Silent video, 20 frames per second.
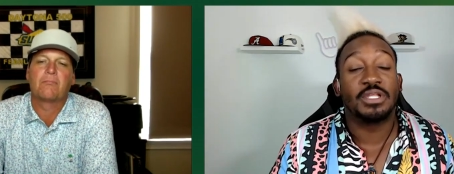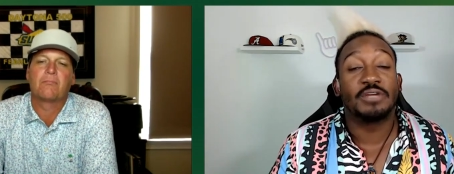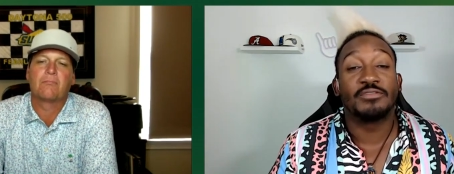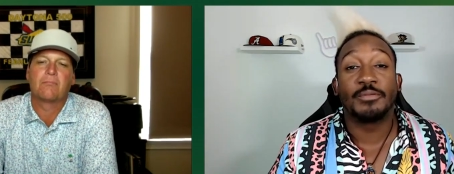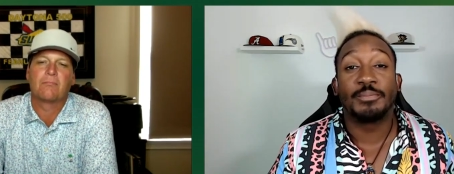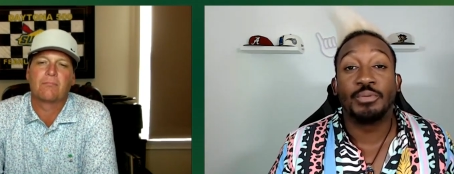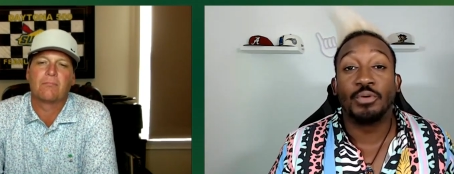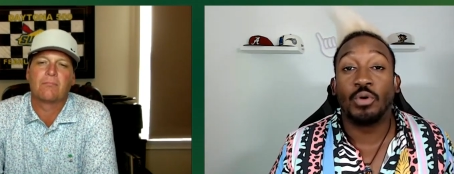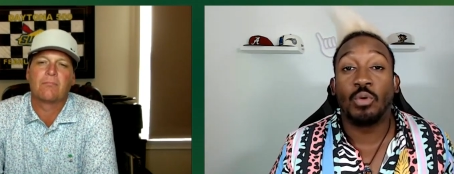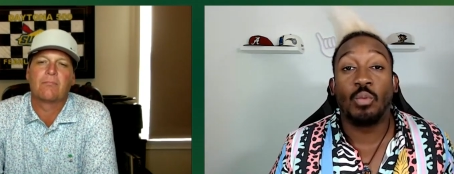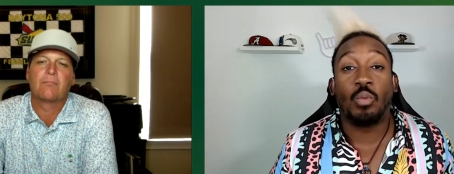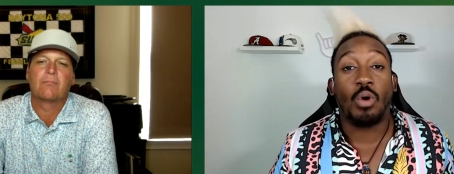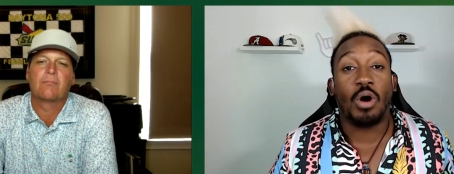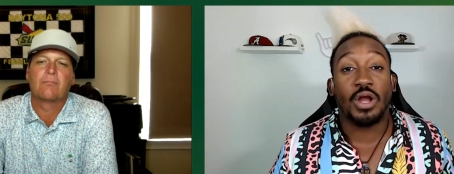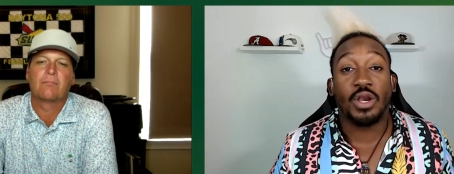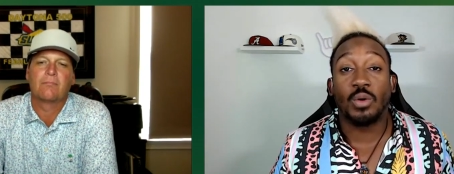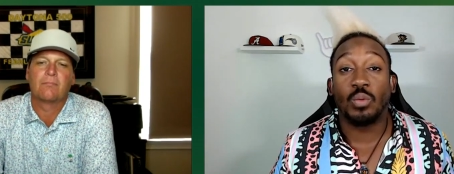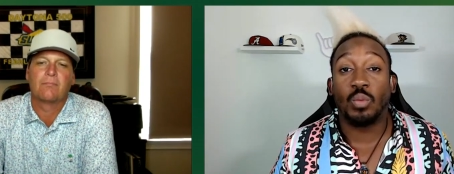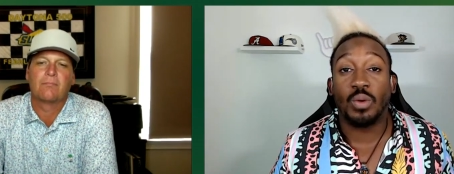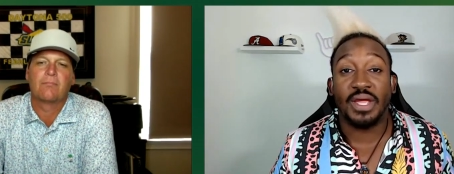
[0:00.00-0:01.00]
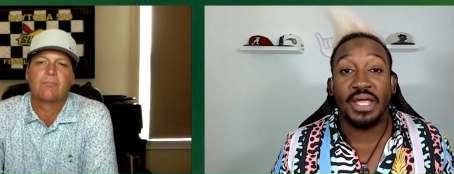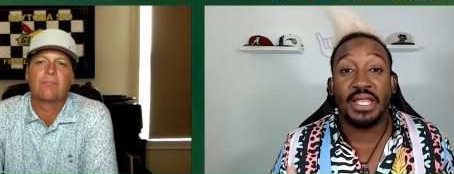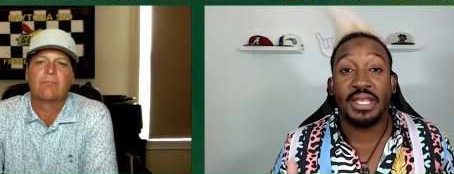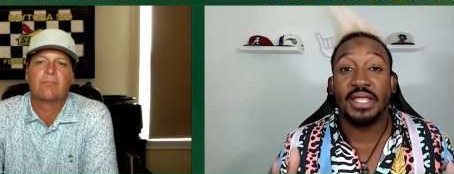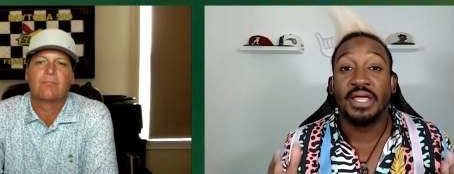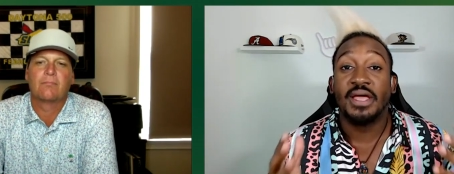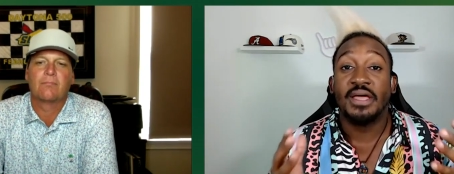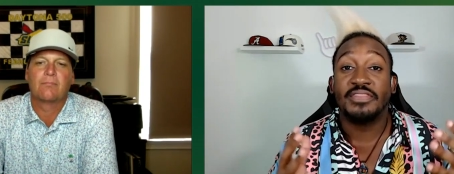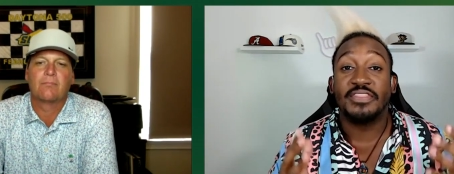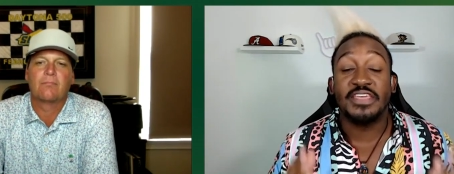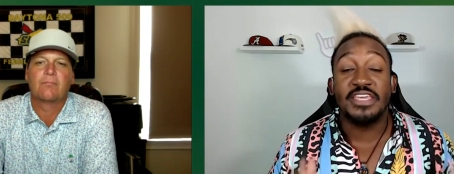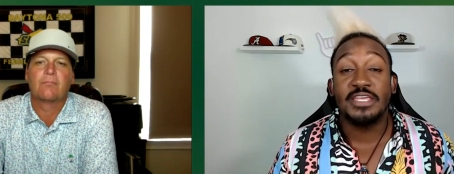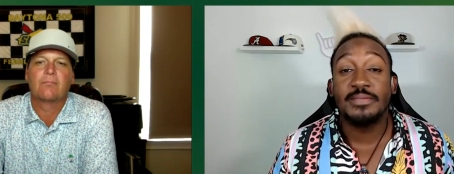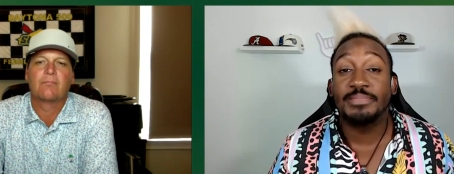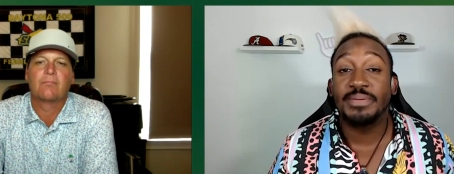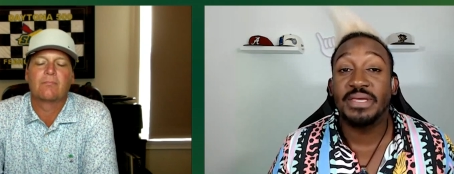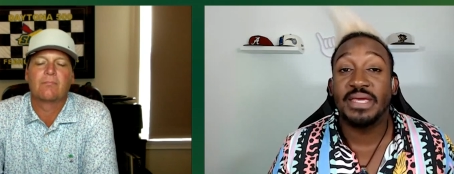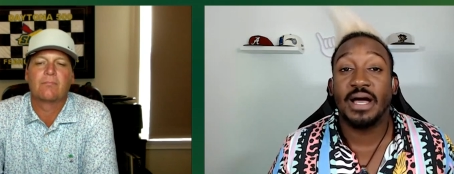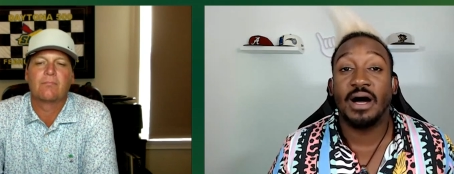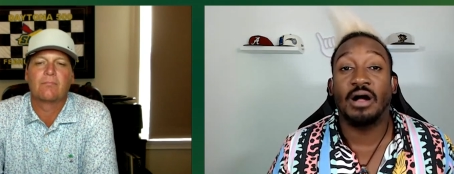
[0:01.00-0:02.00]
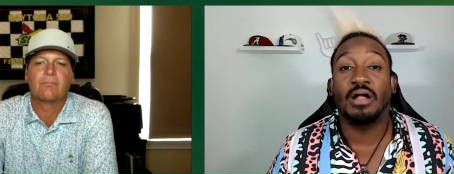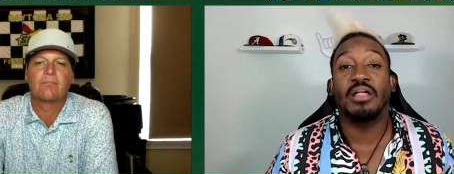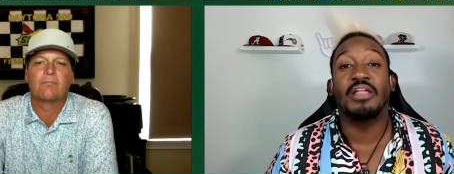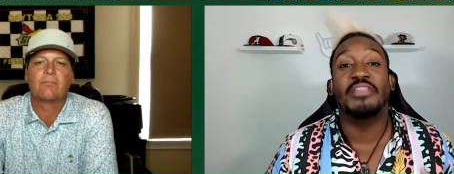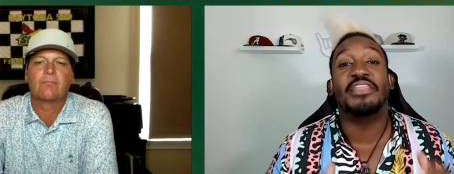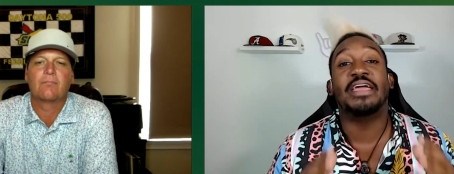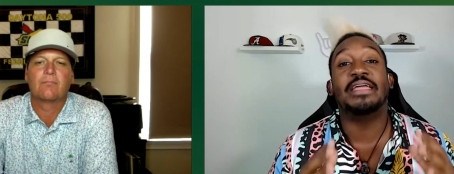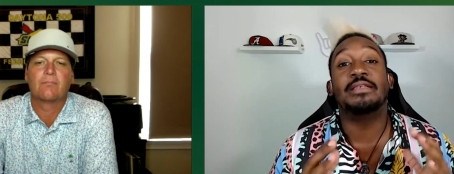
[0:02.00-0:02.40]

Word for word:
Speaker 1: Liverpool want to win the EPL.